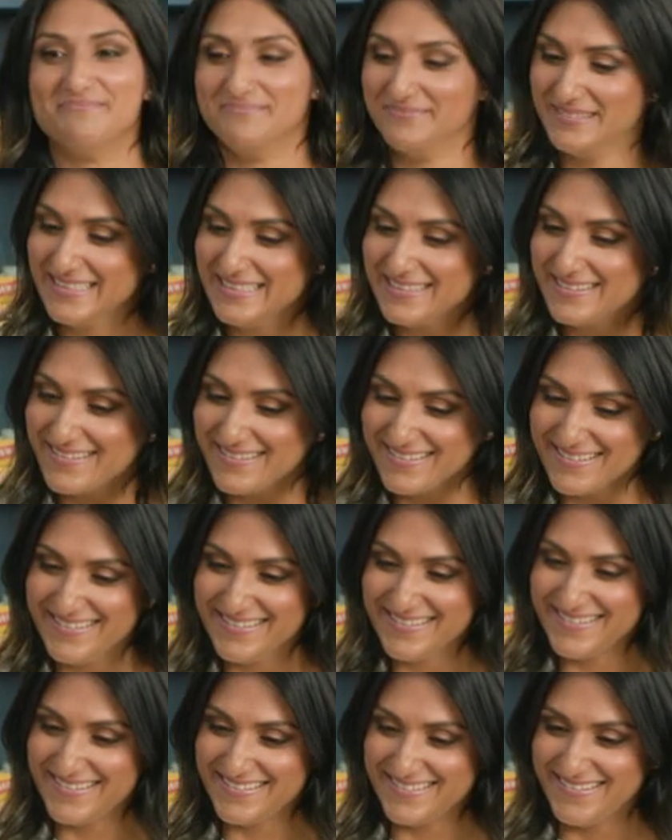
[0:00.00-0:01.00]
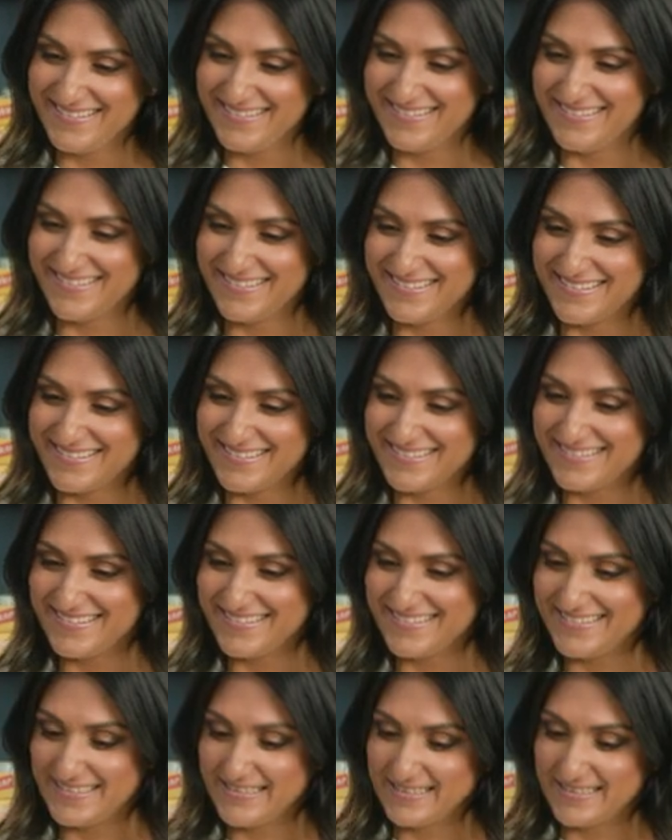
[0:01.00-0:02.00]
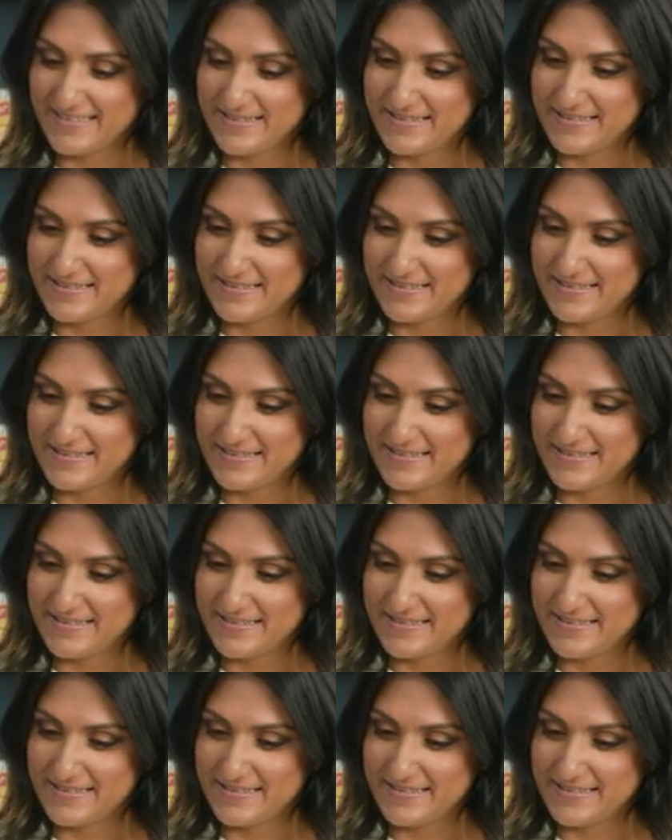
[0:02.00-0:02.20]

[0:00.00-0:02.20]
(not speaking)